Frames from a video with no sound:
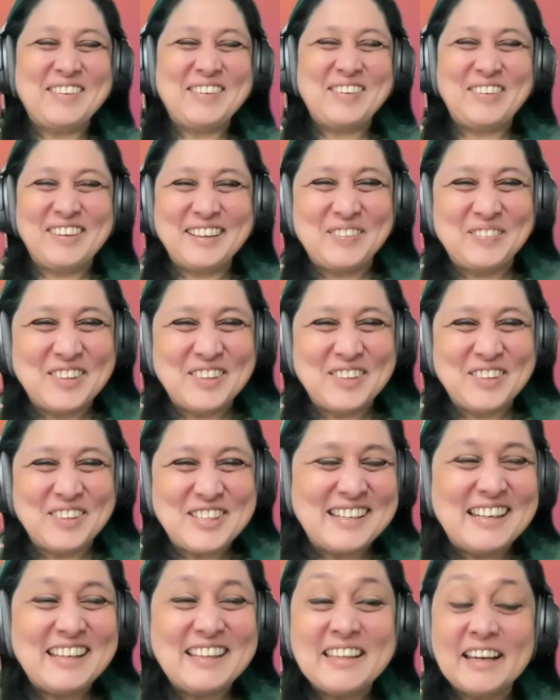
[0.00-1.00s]
all right,
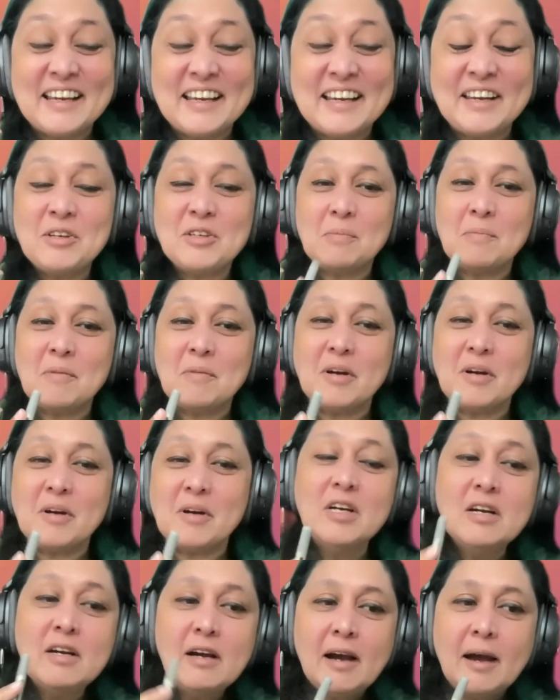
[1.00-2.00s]
Commissioner Lee. Thank you so
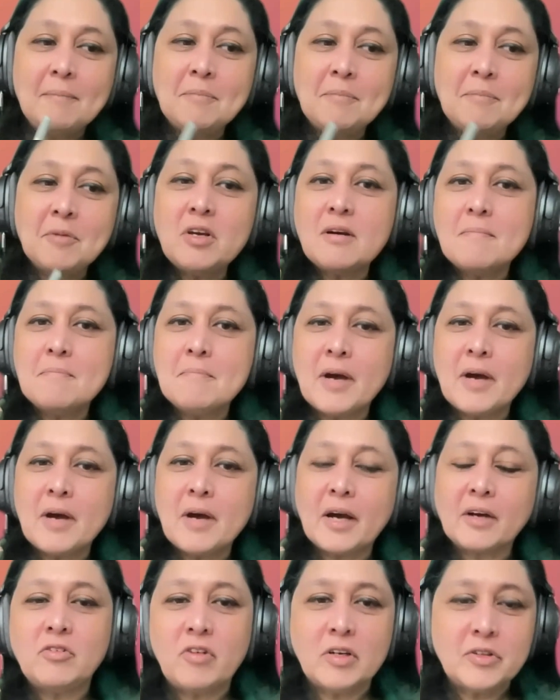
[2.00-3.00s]
much. I'm going to come
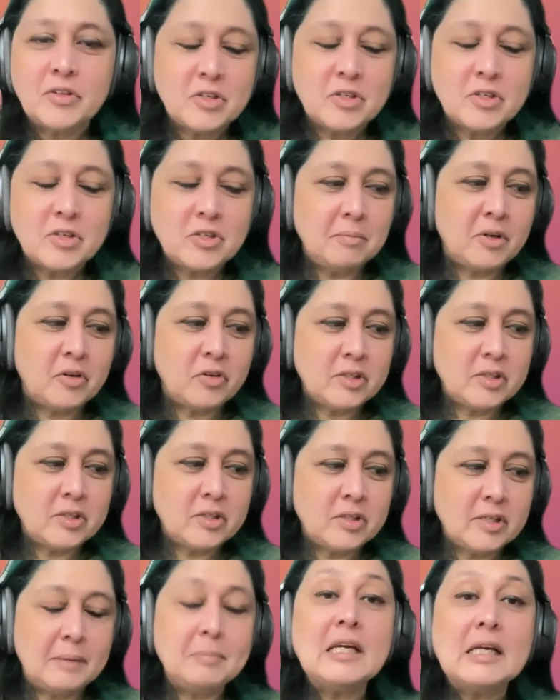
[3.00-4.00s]
back to transition
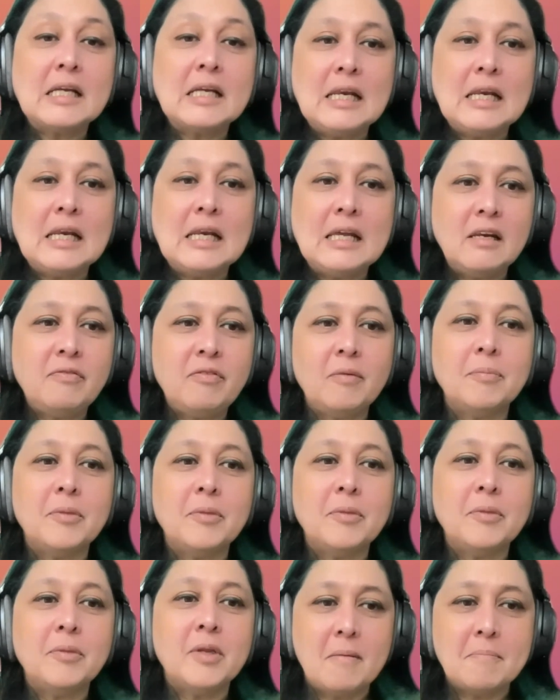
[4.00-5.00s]
because I think clearly
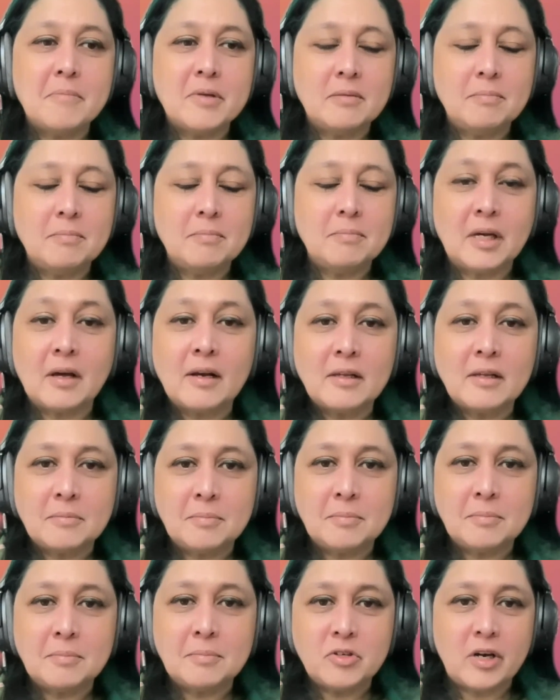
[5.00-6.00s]
from the numbers Miguel
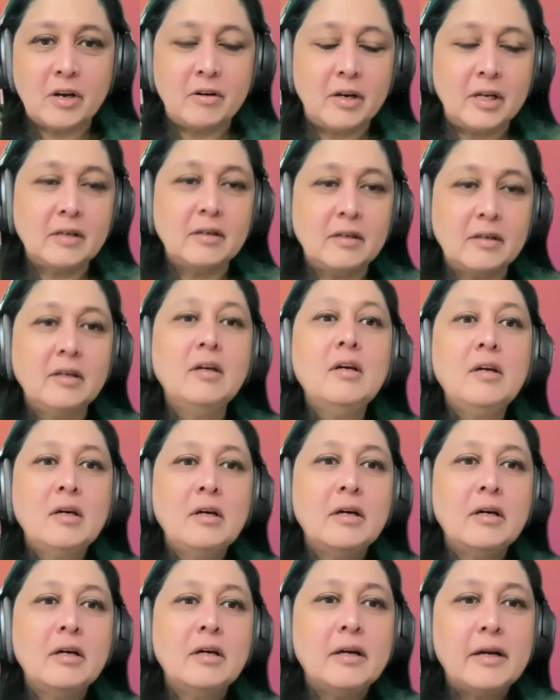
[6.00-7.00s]
has been sharing,
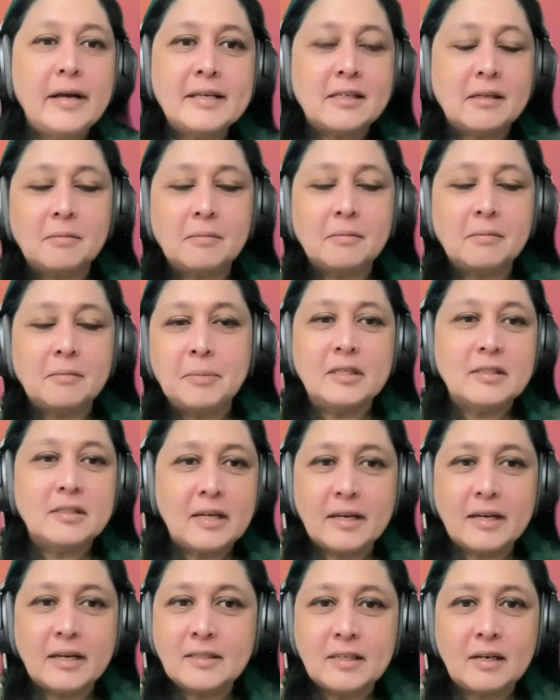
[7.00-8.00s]

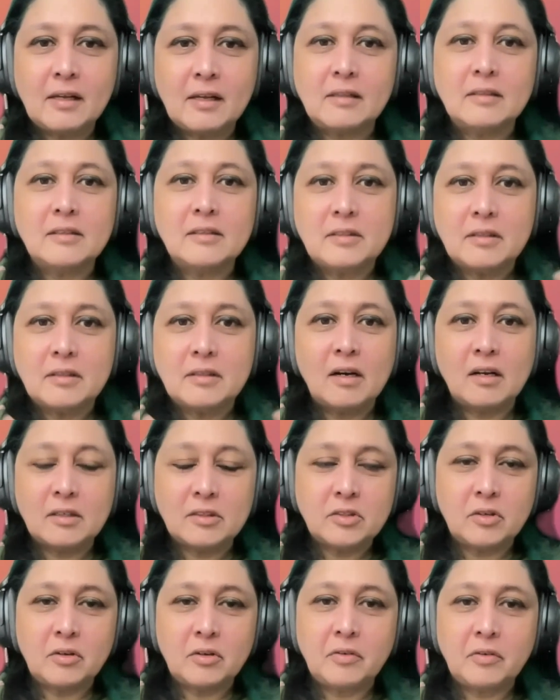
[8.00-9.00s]
SLBs, SLLs are
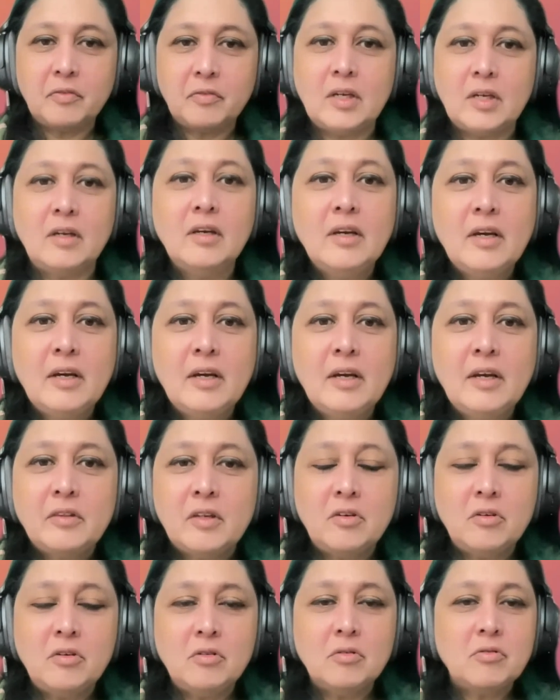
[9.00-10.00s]
sort of the
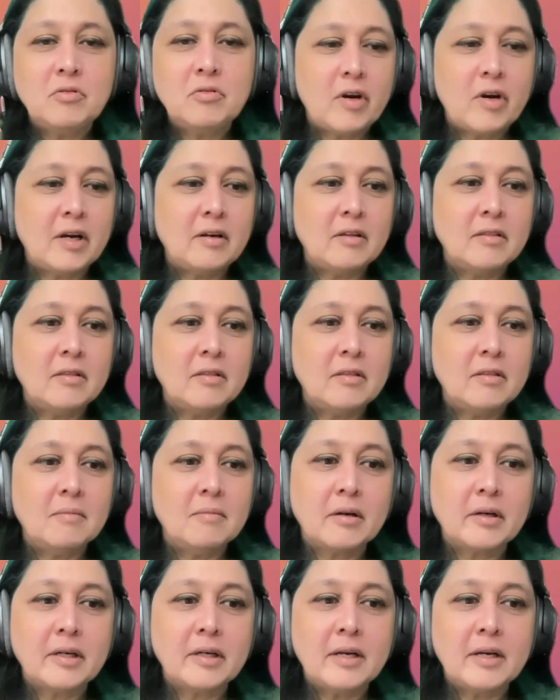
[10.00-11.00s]
new trend in the
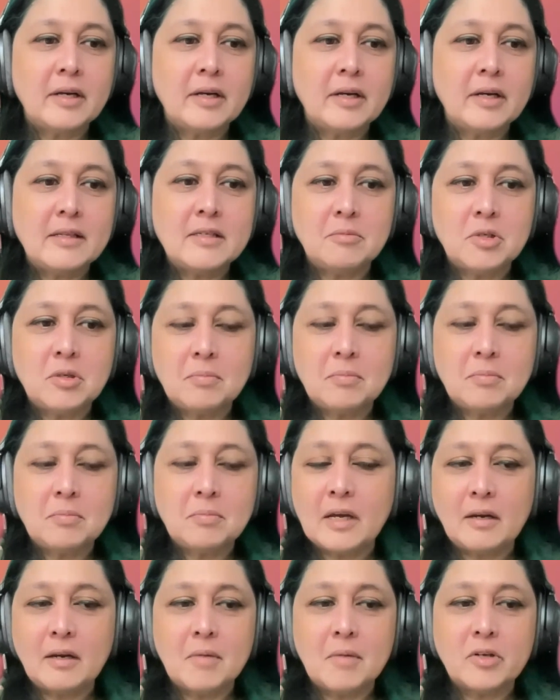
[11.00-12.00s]
market and seems to
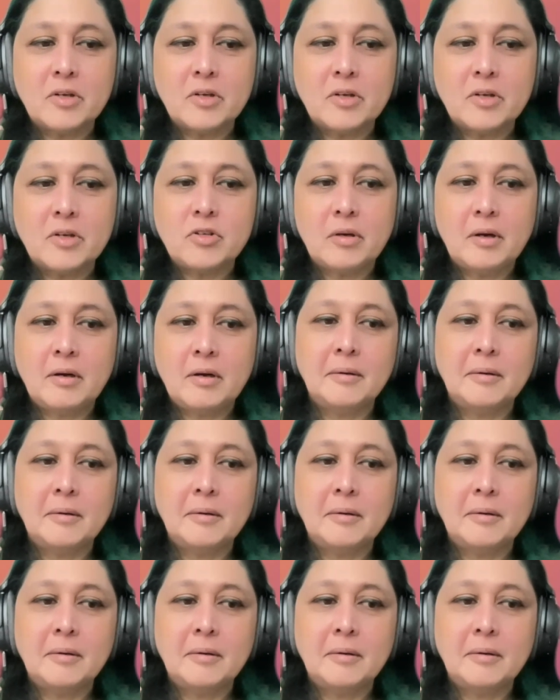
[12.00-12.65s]
be getting much